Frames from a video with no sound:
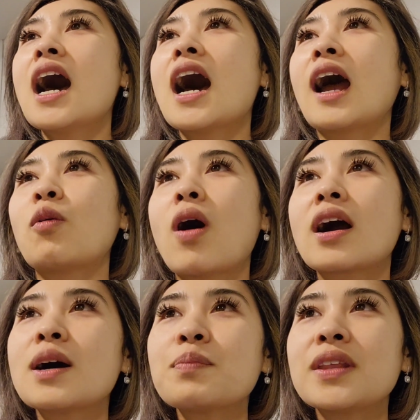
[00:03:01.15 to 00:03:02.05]
I
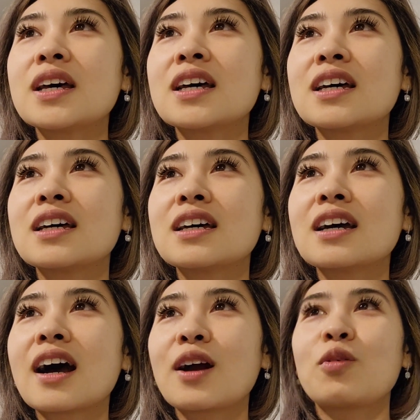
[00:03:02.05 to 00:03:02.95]
walk up the
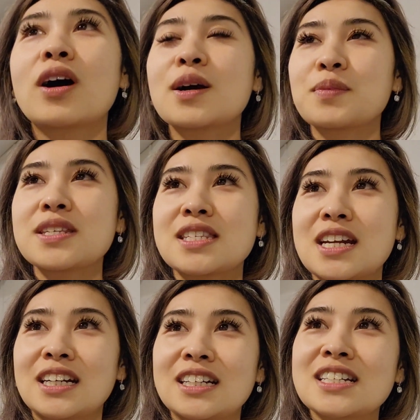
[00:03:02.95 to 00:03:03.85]
I walk up the
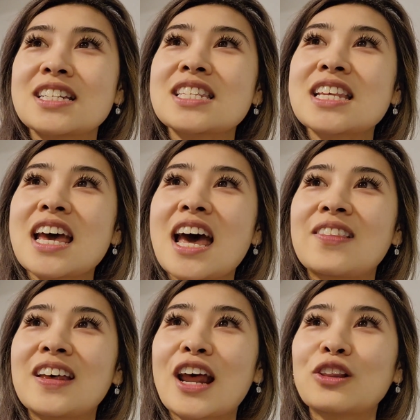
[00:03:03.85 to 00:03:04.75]
stairs and
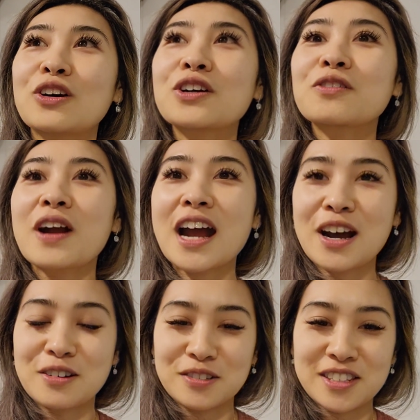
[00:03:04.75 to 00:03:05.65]
then I look
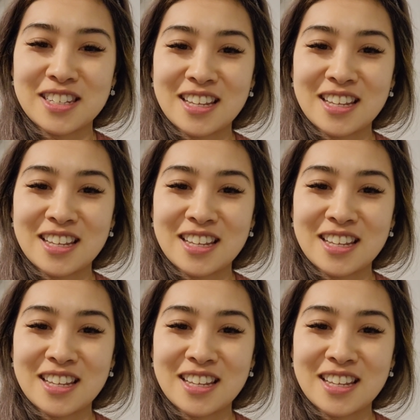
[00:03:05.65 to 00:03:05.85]
around